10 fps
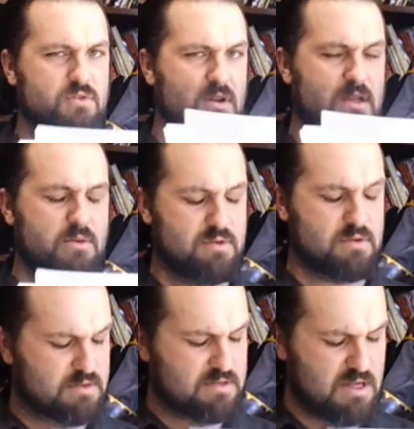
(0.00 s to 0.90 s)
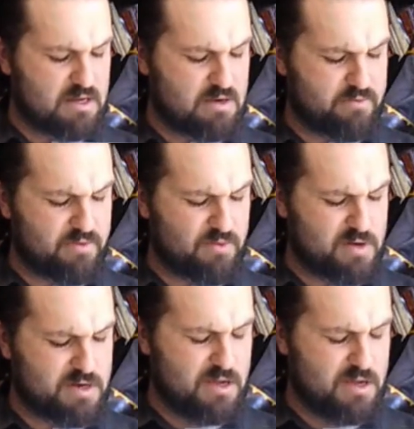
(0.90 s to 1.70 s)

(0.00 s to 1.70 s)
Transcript: that with a sliding rivet one day.